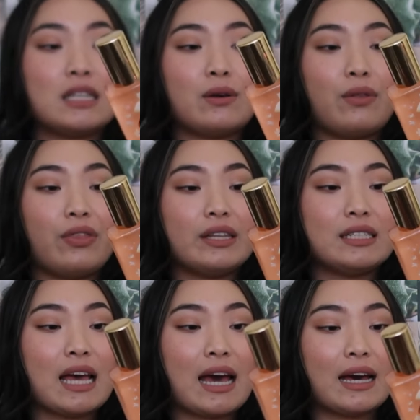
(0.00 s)
So
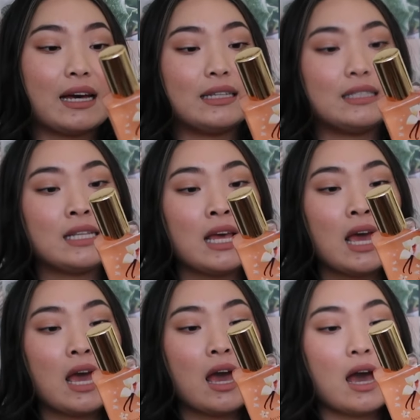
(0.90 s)
this has,
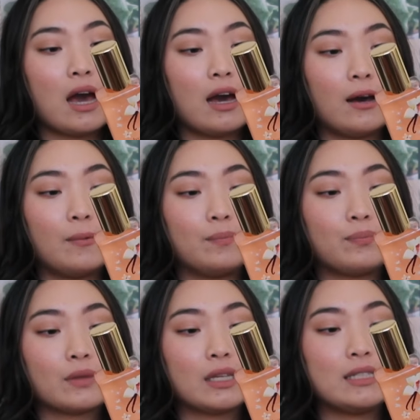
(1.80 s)
um,
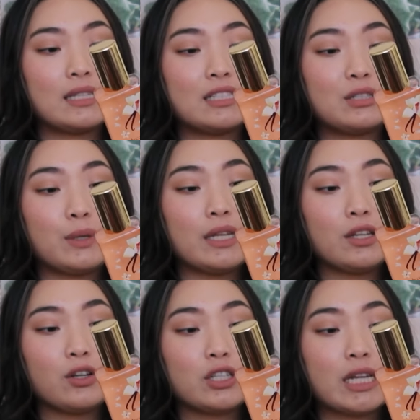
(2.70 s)
it says
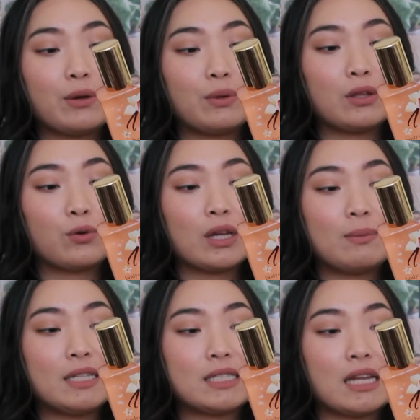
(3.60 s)
sweeten your day with
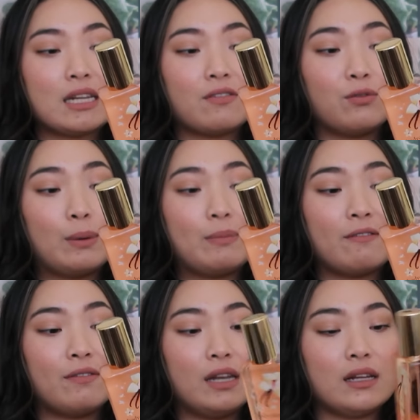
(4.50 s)
creamy scent of whipped
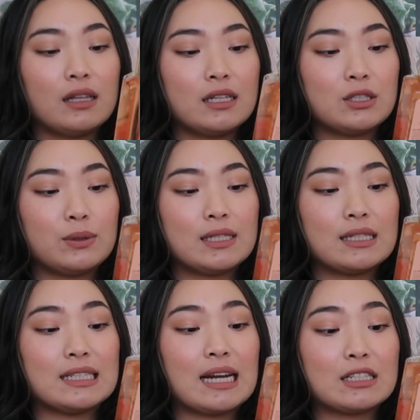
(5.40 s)
vanilla. So it
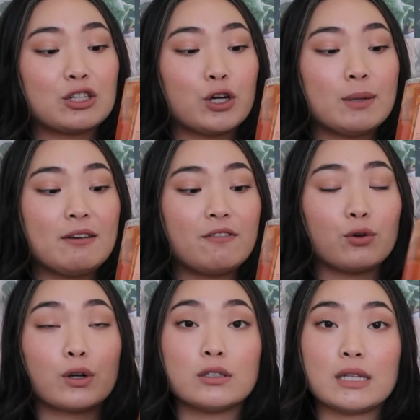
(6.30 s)
says it has creamy
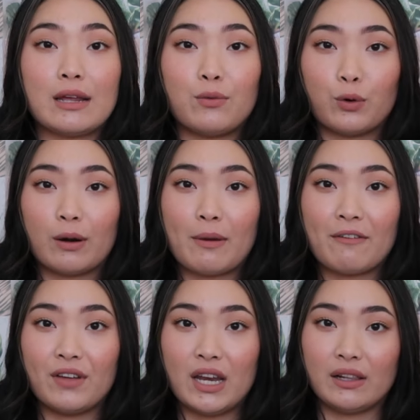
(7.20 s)
florals and warm
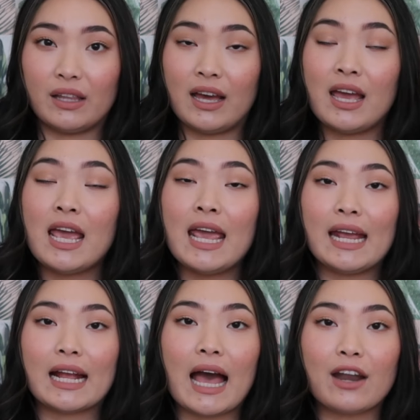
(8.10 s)
vanilla.
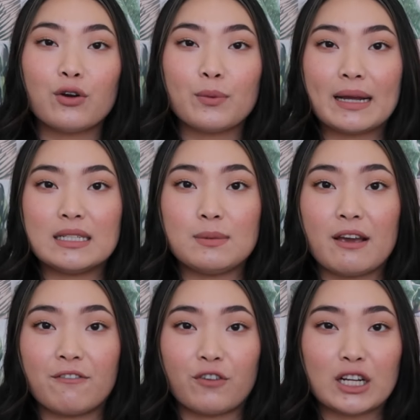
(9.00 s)
It kind of reminds me
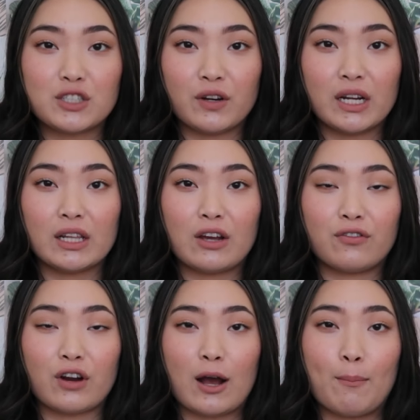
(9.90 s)
of Fresh Vanilla
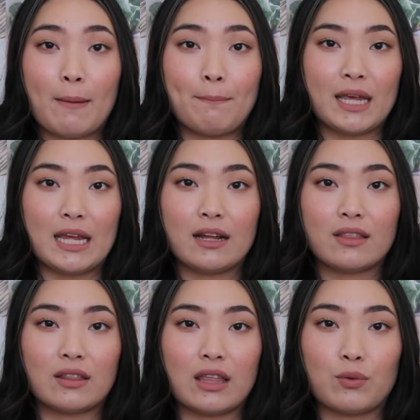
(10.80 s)
from Pink
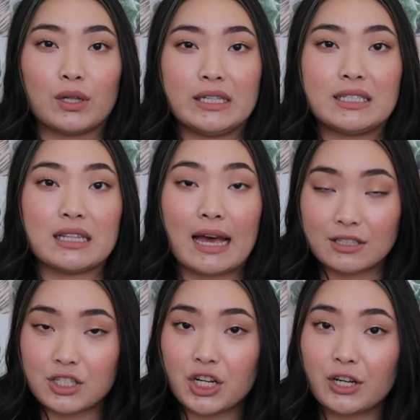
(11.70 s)
that they released
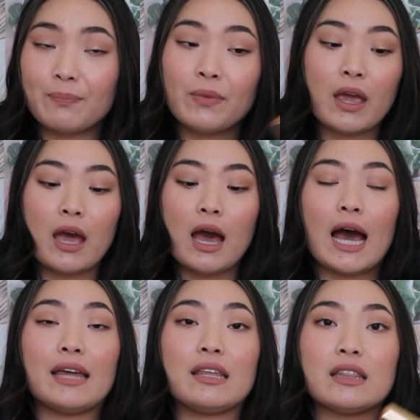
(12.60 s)
last year.
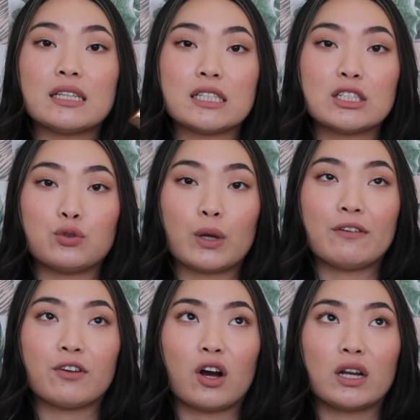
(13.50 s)
I think this is
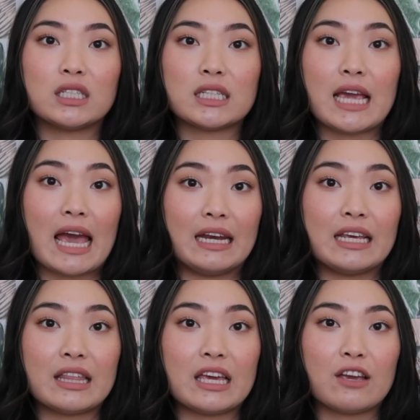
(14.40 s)
great for honestly
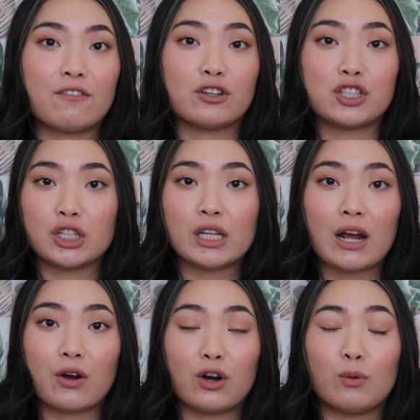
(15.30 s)
anything. If you're chilling
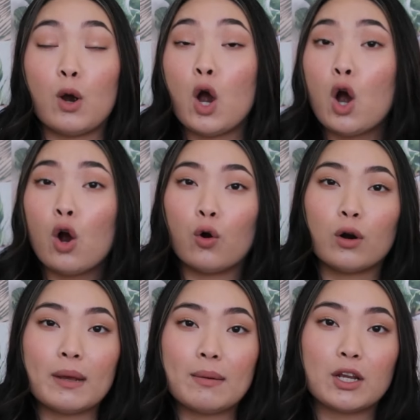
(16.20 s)
at home,
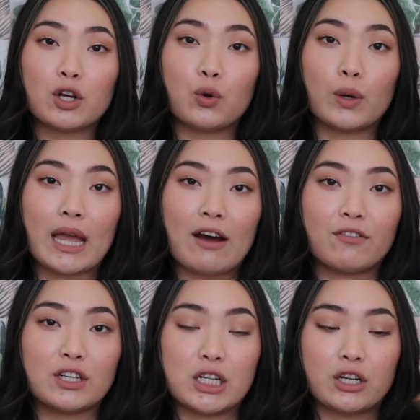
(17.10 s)
or maybe you're going out
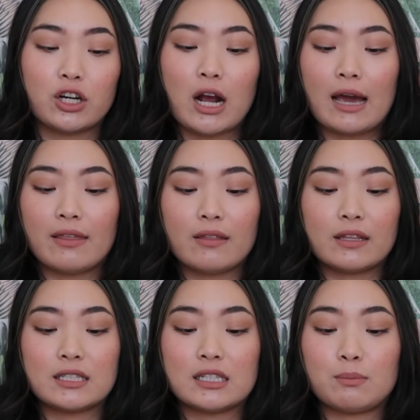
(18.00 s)
for dinner, I think
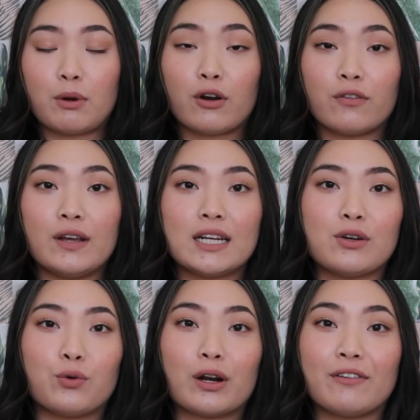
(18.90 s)
this is perfect.
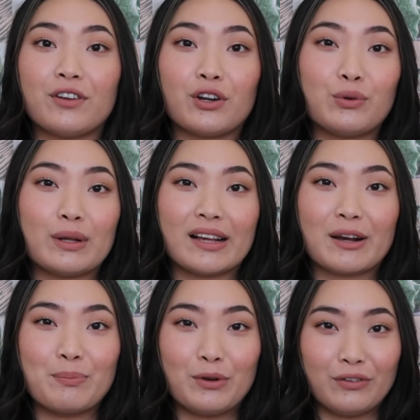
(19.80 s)
Or if you're doing like
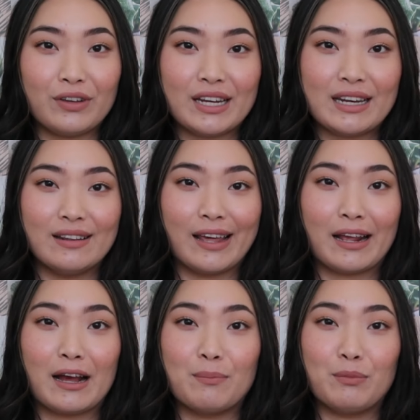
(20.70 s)
a movie,
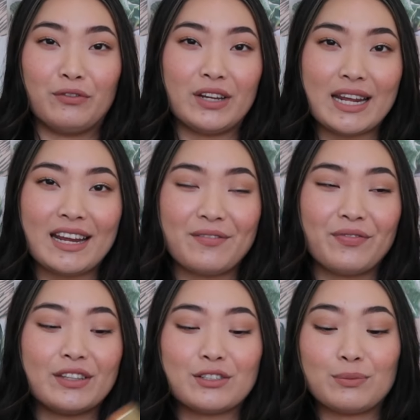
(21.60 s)
like a movie date,
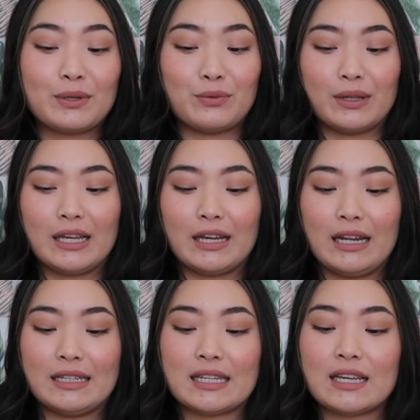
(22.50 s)
this would be really good.
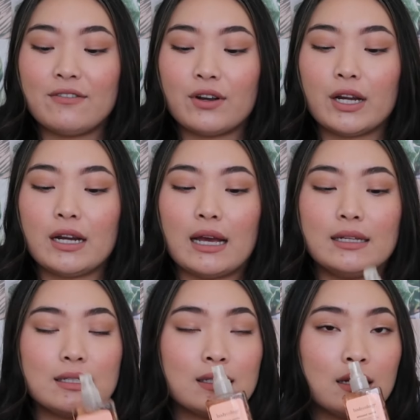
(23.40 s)
It's like a very
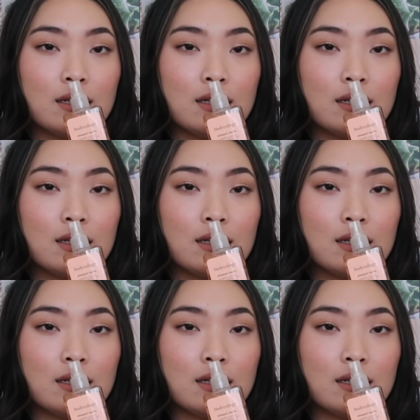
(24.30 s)
nice,